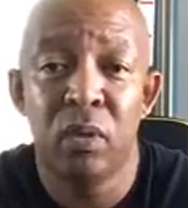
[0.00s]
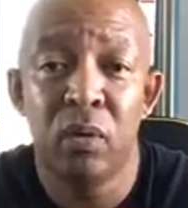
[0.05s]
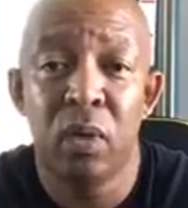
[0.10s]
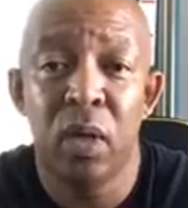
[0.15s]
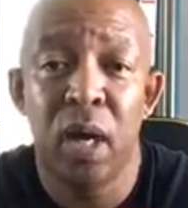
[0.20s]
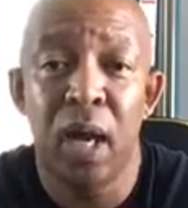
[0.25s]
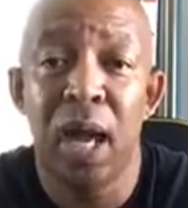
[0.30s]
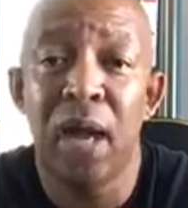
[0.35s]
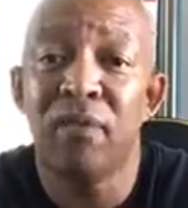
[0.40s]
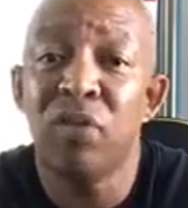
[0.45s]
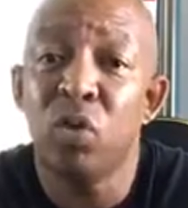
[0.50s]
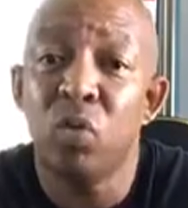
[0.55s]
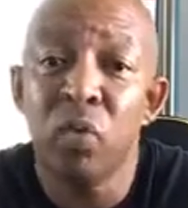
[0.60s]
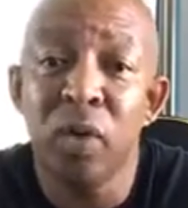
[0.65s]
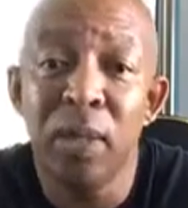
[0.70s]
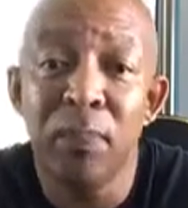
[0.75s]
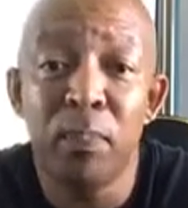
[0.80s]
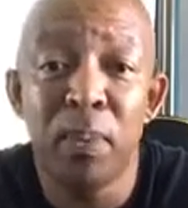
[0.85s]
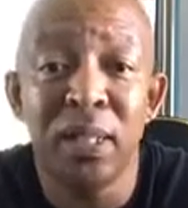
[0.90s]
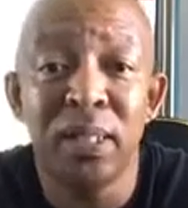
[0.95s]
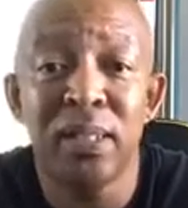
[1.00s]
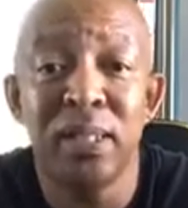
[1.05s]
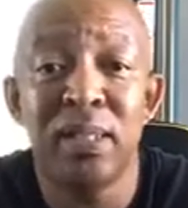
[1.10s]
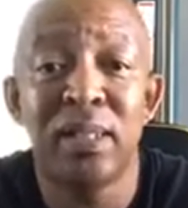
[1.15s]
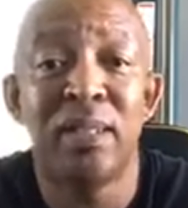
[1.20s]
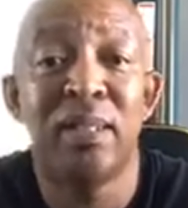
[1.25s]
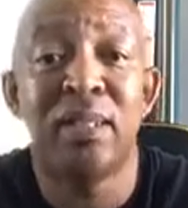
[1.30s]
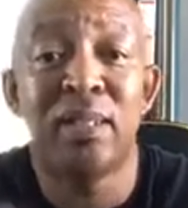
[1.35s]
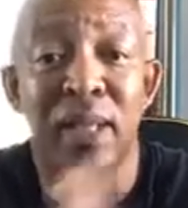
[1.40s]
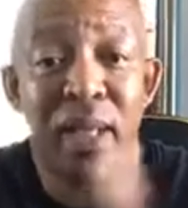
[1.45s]
I have 3
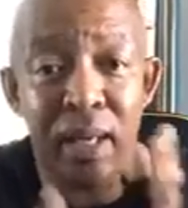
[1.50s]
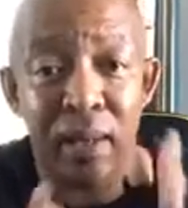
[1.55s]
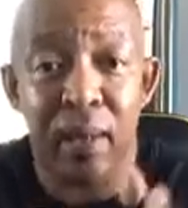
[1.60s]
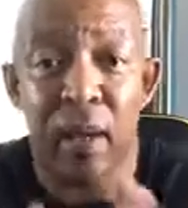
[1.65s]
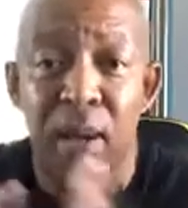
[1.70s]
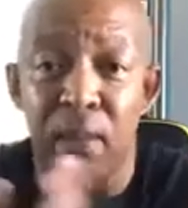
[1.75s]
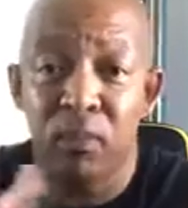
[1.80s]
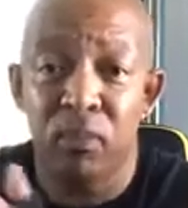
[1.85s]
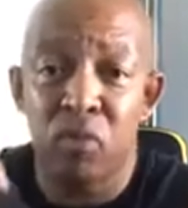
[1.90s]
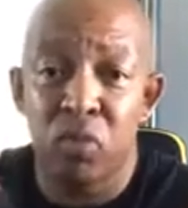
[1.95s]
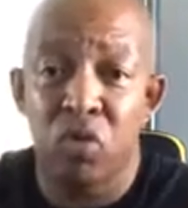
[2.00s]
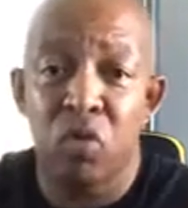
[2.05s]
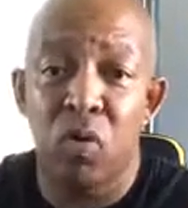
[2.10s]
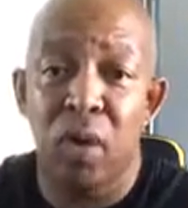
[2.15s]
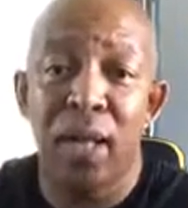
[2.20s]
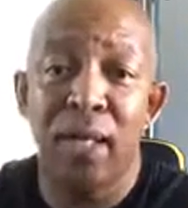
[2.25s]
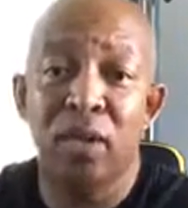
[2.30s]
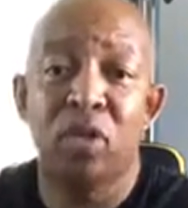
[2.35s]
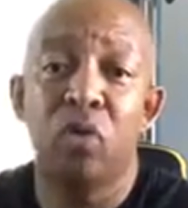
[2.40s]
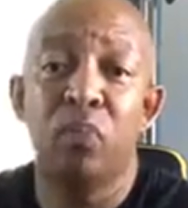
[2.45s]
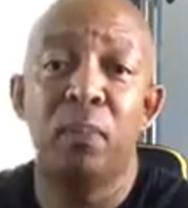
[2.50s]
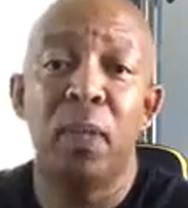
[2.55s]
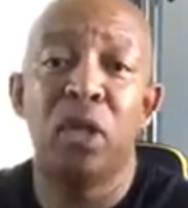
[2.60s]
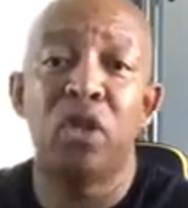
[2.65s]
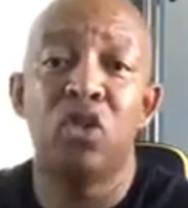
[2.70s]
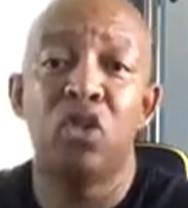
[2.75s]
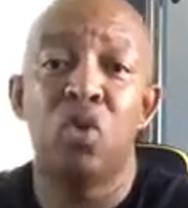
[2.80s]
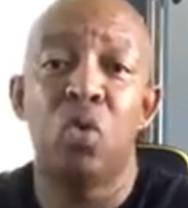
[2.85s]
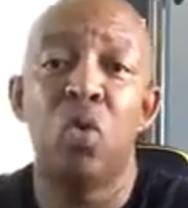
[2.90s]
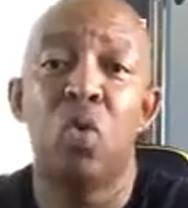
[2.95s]
businesses that I'm trying to make
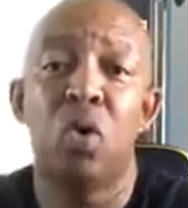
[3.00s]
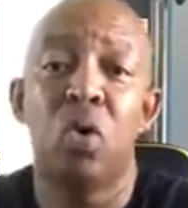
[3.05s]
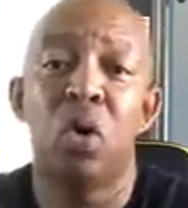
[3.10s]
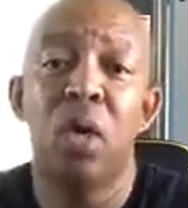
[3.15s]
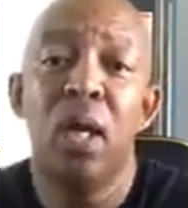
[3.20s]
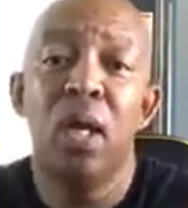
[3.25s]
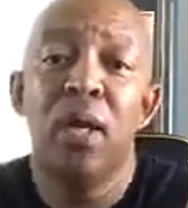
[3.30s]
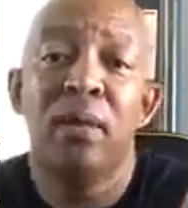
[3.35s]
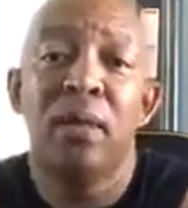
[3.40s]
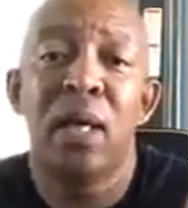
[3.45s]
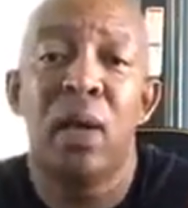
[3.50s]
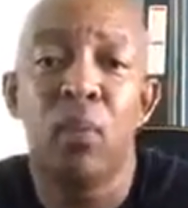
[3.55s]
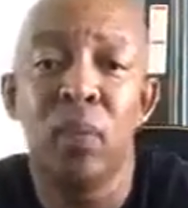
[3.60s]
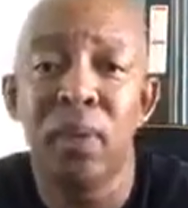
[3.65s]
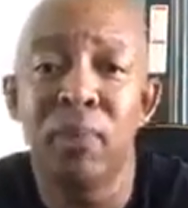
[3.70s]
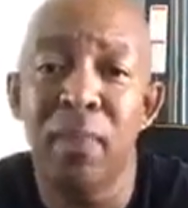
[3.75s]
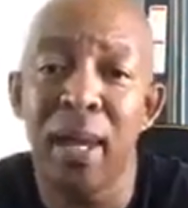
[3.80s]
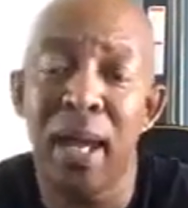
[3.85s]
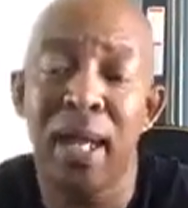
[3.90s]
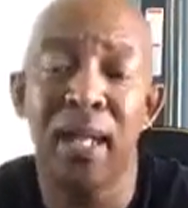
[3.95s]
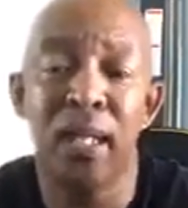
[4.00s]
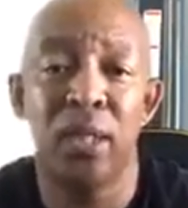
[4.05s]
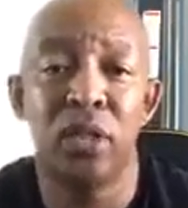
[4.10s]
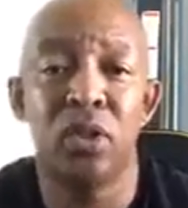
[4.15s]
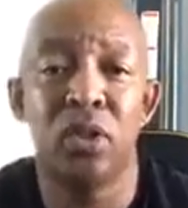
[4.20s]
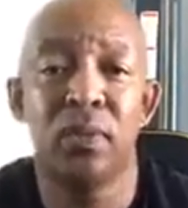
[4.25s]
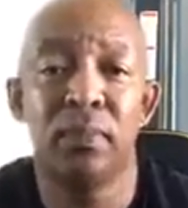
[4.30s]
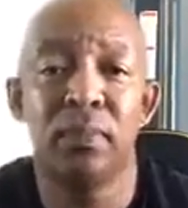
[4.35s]
sure that we manage.